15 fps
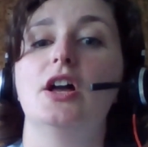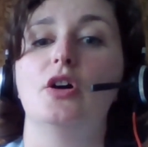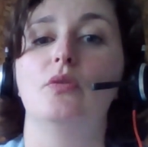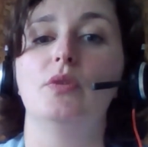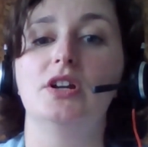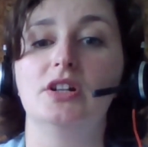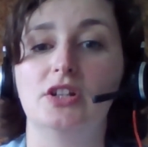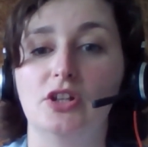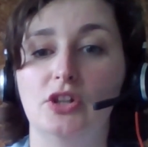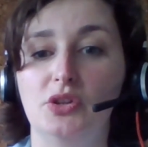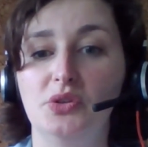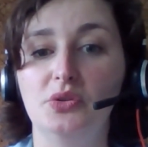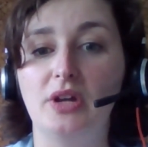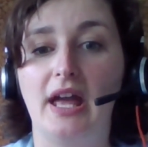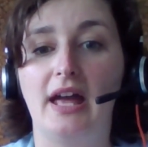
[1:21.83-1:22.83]
we're going to
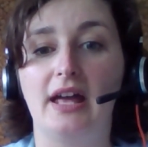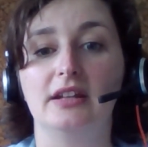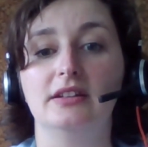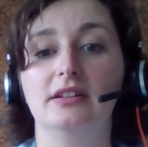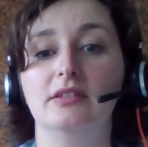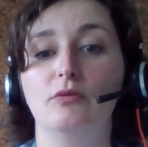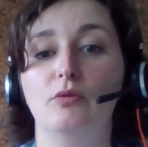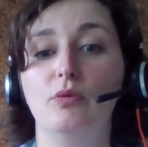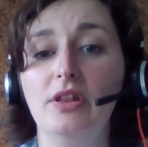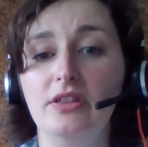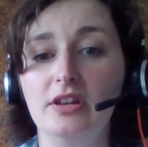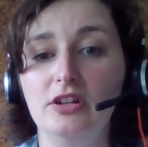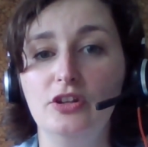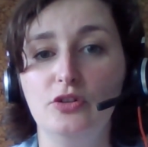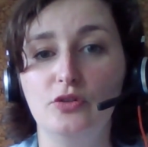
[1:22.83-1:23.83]
look at
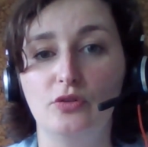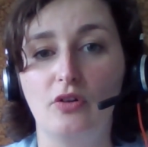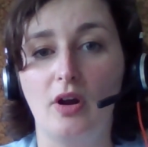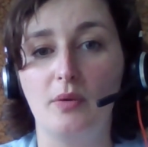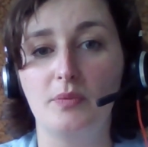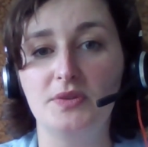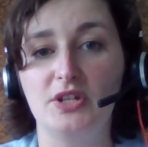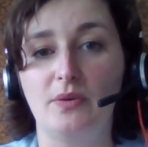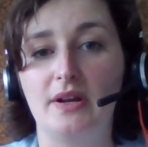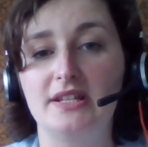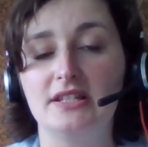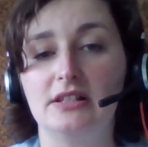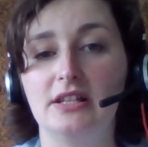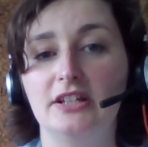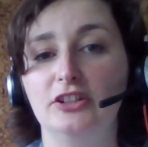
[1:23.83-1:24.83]
within Europe. So I
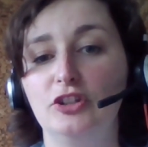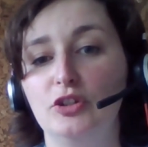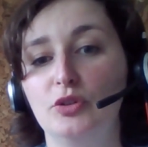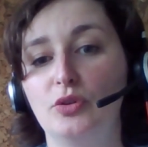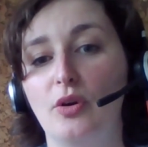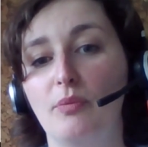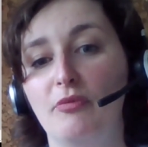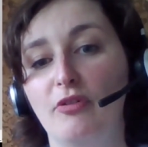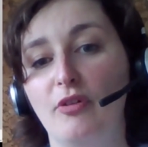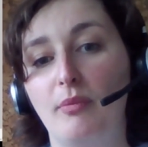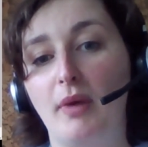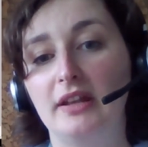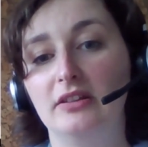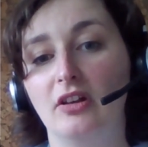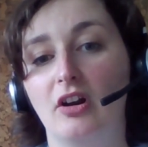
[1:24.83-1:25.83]
select Europe for
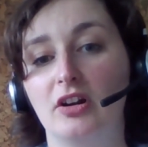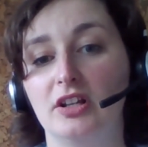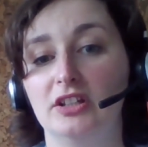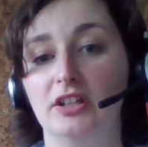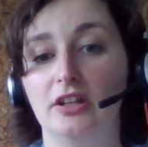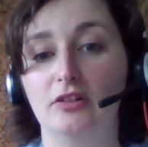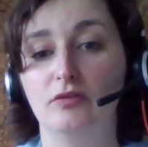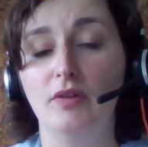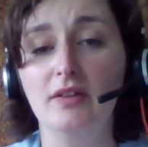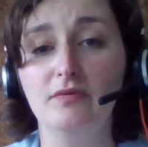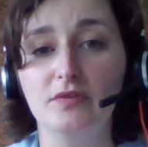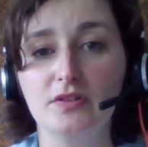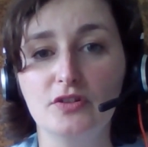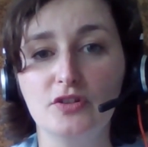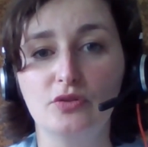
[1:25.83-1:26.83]
my target and
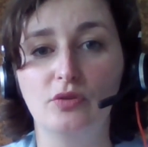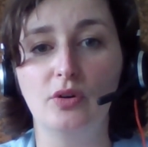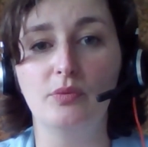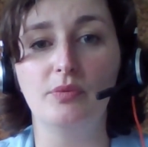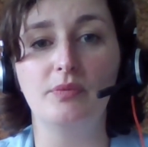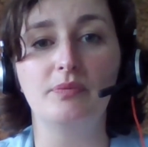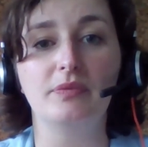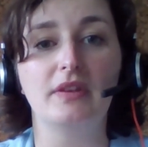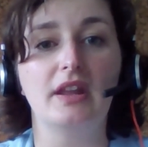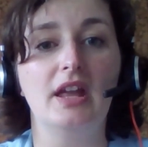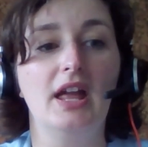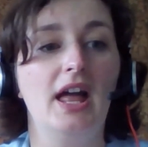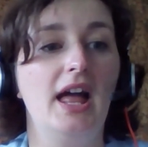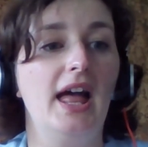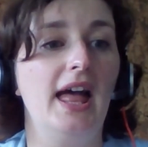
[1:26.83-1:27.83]
reference group,
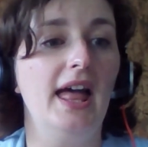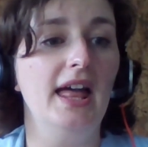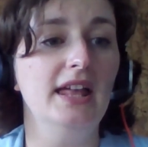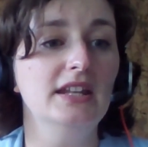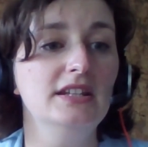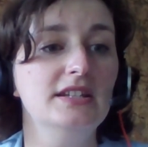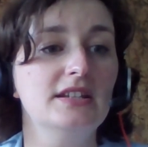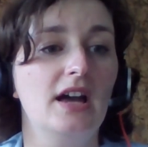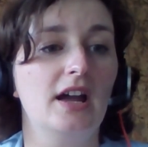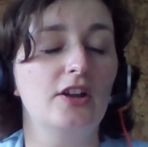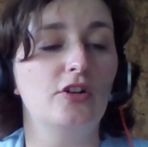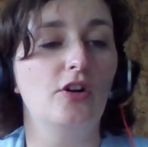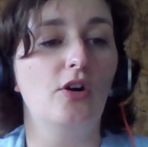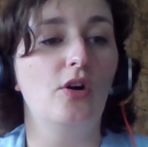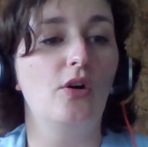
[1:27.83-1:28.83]
and I
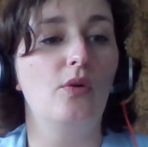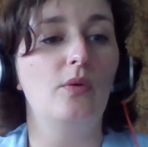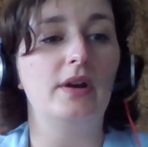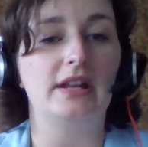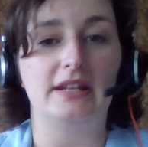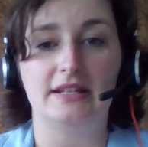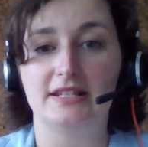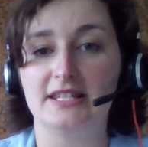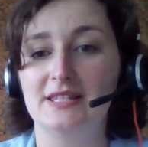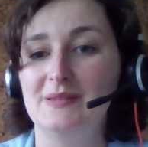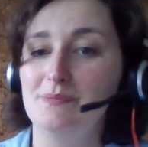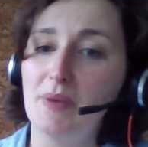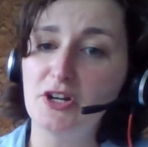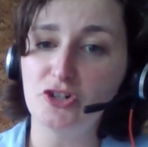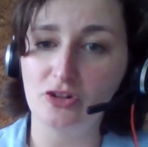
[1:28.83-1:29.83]
go in
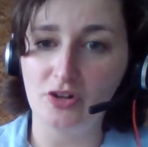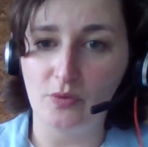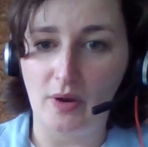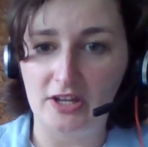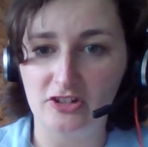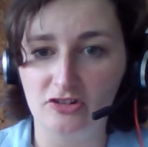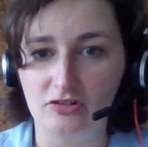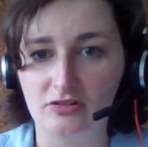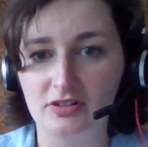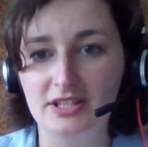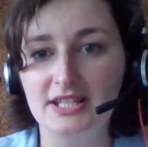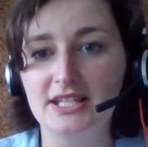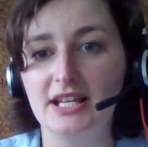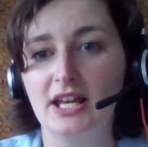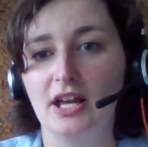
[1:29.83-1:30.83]
special
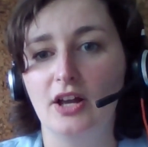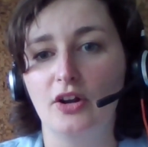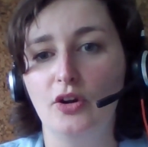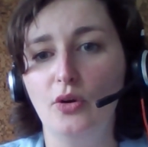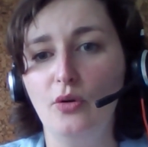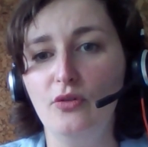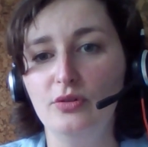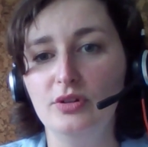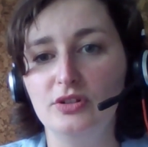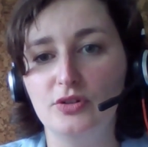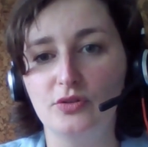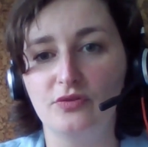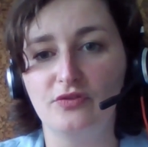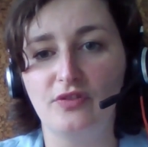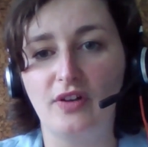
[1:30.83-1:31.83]
questions, go
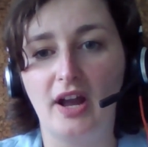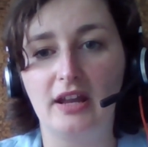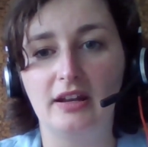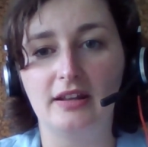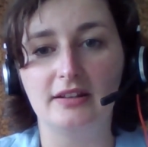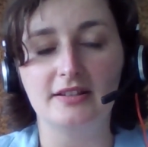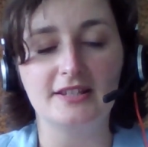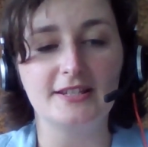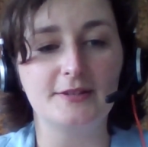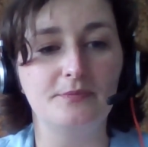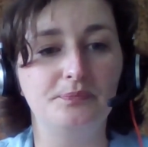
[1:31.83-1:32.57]
into finance.